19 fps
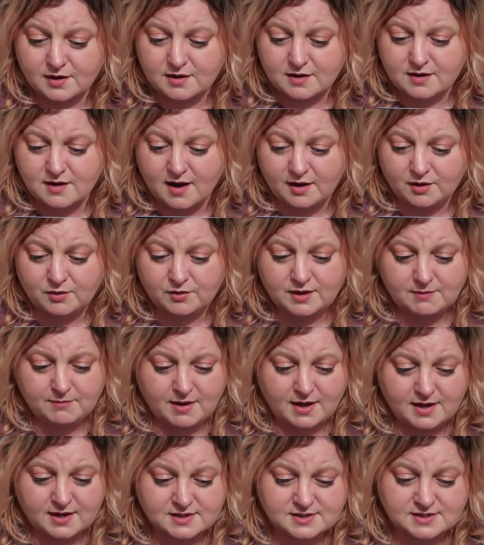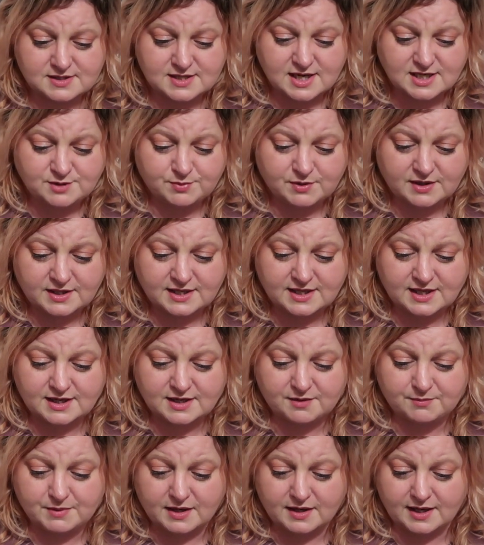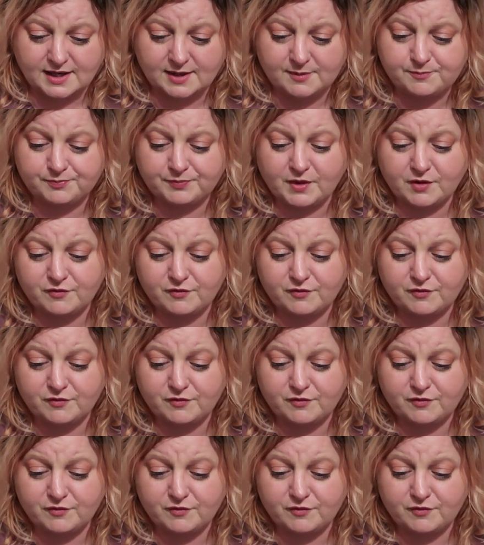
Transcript: not only makes desperately needed money